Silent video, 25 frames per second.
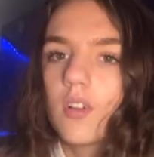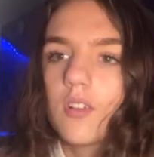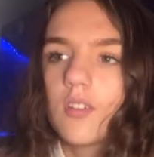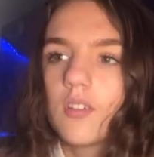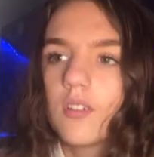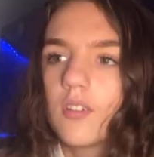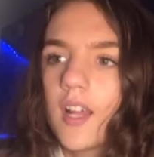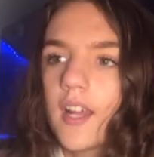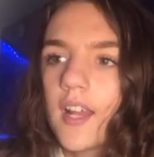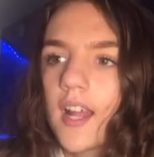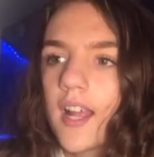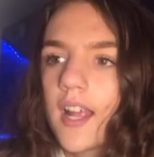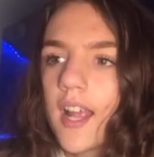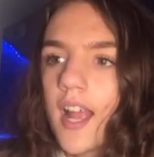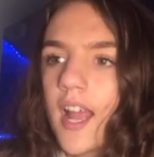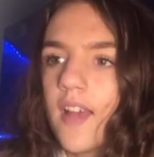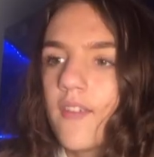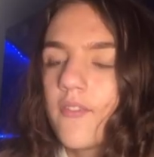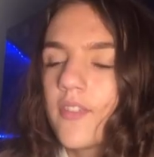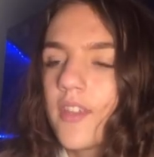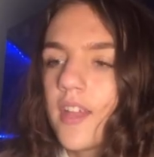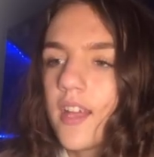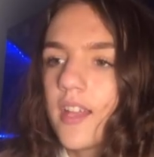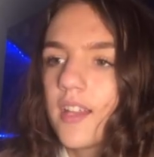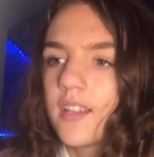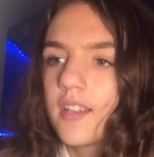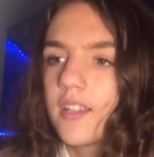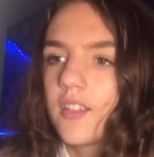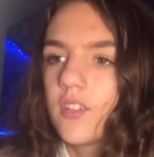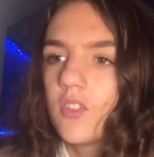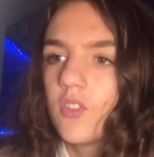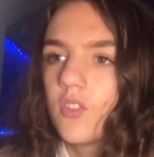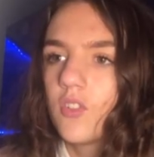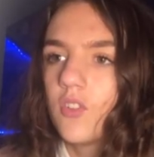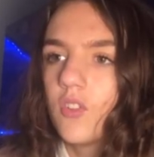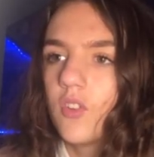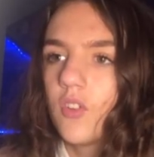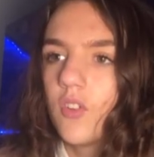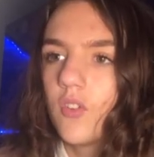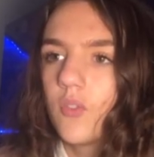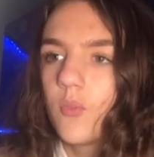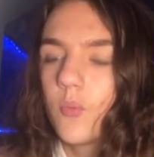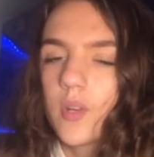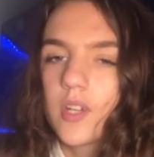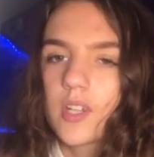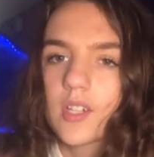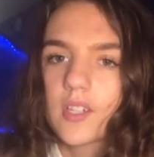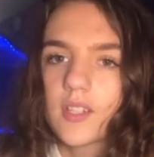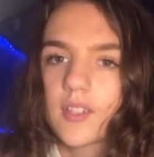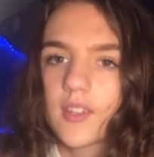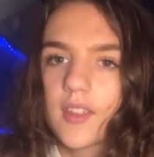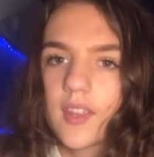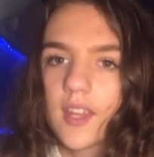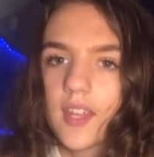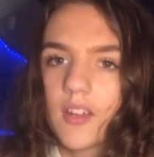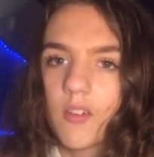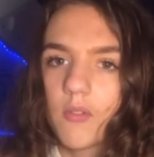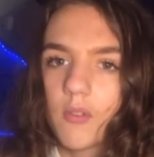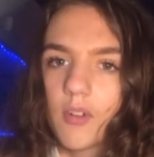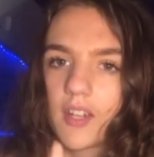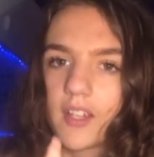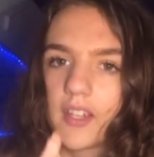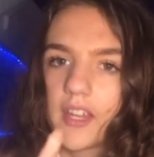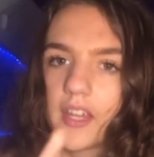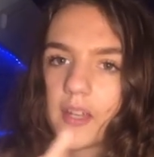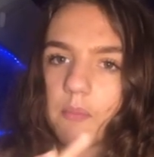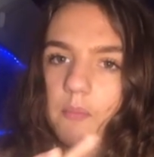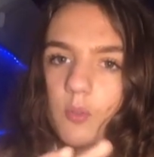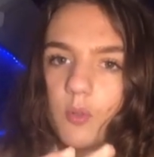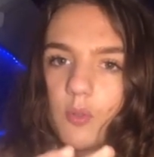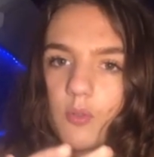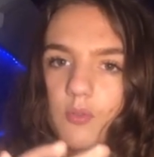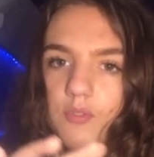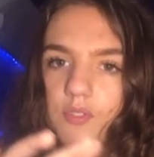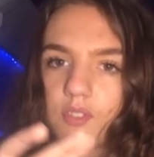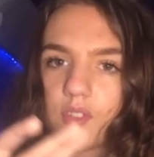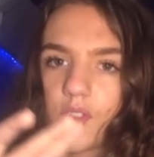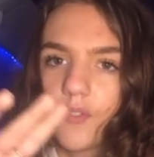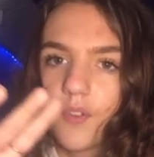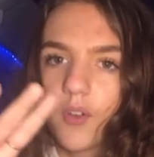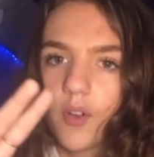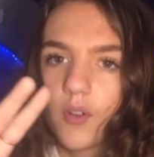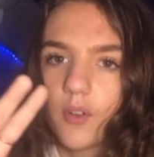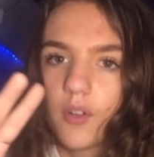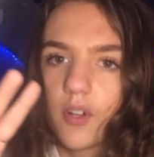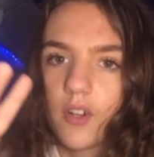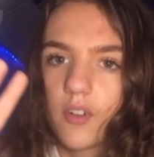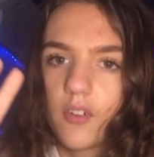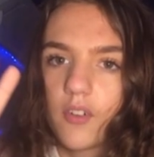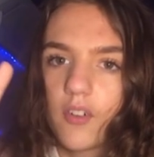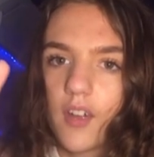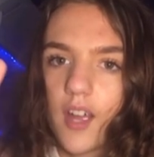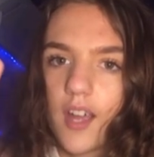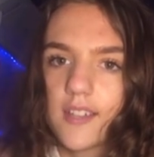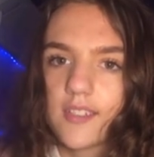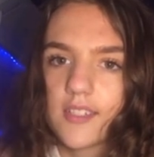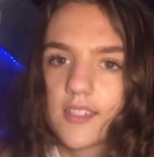and I have that little weird thing where it like moves the photo as it